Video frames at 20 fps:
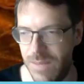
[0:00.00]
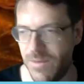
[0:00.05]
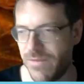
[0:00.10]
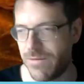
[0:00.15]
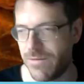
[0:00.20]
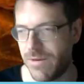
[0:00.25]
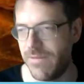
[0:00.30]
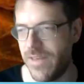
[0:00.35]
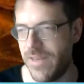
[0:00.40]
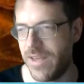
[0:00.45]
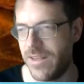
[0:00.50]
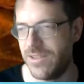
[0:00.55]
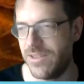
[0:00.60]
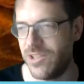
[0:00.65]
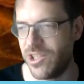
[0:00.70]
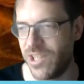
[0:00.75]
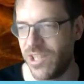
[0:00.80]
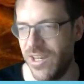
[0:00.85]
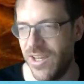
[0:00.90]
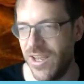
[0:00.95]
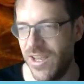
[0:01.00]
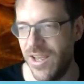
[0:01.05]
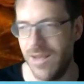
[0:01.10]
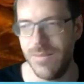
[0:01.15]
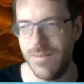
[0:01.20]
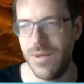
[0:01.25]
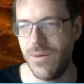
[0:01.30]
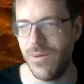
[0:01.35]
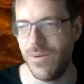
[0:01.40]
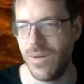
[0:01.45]
theme of revenge.
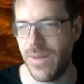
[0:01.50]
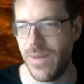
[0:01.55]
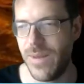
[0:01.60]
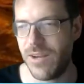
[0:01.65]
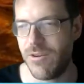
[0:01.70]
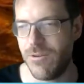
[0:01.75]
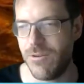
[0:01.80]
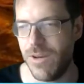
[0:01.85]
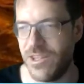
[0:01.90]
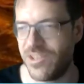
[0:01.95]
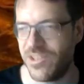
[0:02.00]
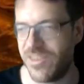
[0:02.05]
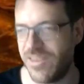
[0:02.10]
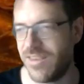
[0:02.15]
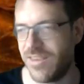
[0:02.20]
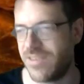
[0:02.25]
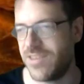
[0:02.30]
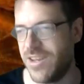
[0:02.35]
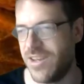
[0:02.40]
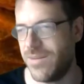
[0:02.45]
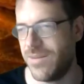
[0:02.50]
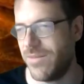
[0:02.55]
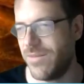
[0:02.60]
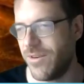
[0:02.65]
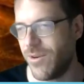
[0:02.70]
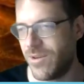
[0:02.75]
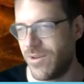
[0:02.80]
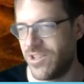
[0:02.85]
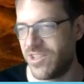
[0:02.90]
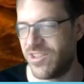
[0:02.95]
But what about a crush
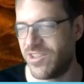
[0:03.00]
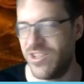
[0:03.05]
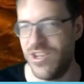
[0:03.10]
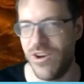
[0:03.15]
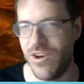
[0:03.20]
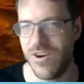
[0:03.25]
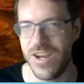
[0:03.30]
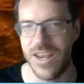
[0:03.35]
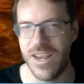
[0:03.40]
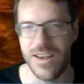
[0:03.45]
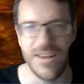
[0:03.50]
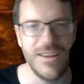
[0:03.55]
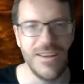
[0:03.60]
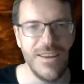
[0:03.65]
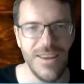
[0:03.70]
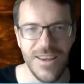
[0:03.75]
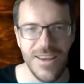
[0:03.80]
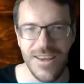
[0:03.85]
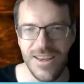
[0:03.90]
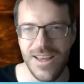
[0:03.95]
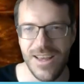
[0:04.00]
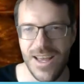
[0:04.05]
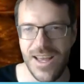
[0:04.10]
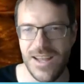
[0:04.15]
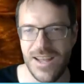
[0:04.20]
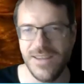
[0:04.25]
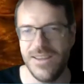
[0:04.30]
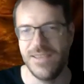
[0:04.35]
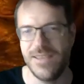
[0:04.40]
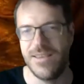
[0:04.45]
system or just yearning?
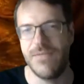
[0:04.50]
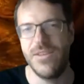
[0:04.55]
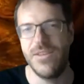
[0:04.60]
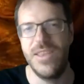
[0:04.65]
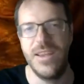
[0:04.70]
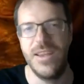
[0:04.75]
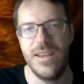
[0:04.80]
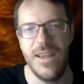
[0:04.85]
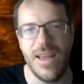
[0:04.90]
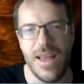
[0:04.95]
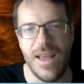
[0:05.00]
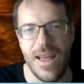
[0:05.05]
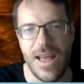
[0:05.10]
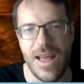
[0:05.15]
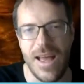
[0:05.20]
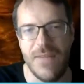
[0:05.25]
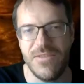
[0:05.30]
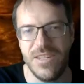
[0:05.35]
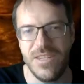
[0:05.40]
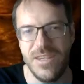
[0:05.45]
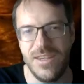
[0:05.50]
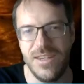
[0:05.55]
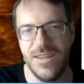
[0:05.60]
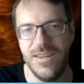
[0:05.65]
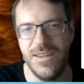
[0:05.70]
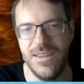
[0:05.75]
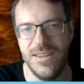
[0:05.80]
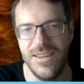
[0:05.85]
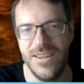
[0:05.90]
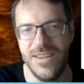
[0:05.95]
Does everything have
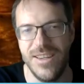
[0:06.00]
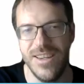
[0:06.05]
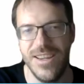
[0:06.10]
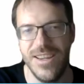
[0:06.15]
to